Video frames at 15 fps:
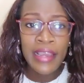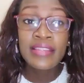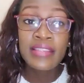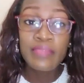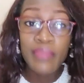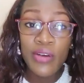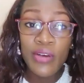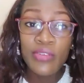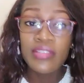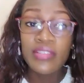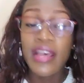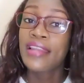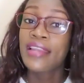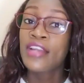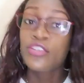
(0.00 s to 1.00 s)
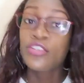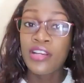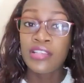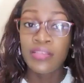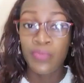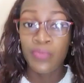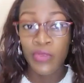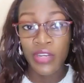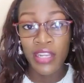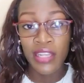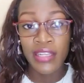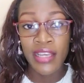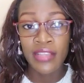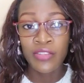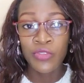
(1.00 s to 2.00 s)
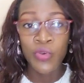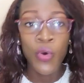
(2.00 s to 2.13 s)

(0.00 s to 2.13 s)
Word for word: smells and attracts predators.